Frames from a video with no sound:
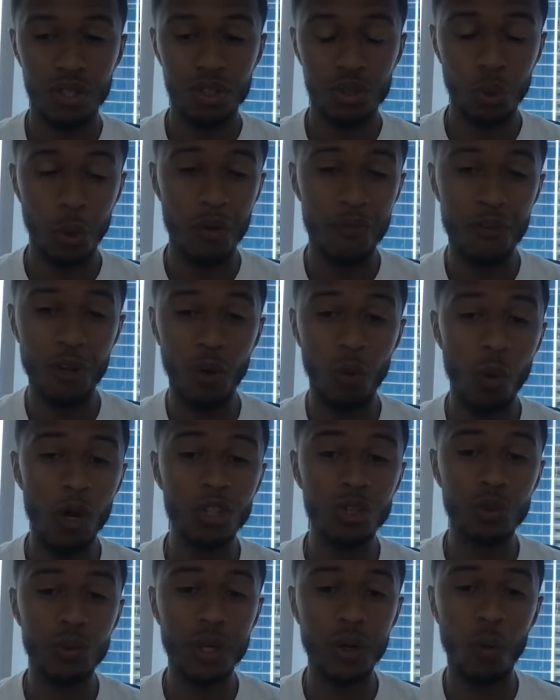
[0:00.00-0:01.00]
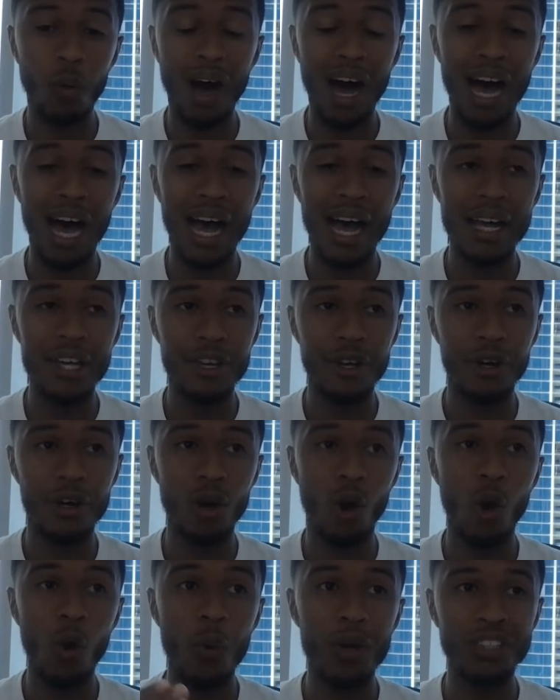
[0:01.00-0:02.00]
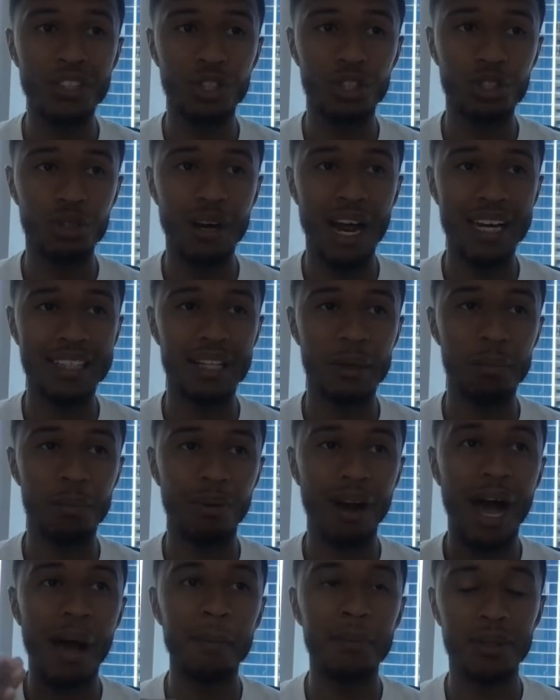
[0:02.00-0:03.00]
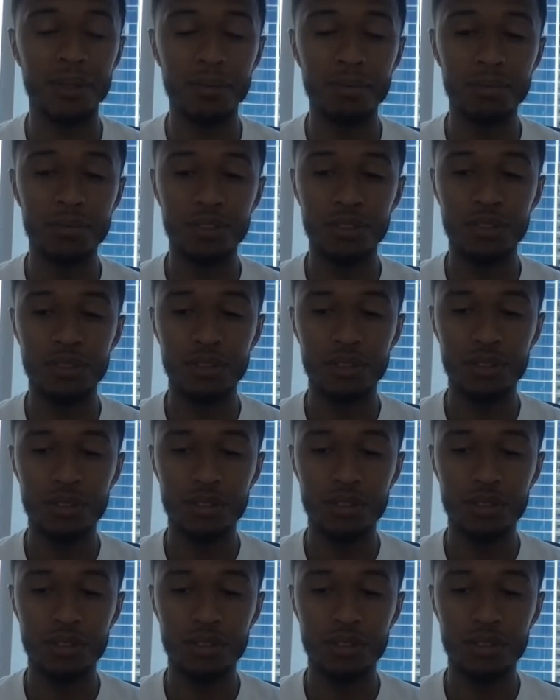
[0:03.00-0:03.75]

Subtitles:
So if you're wondering why you're always attracting problems,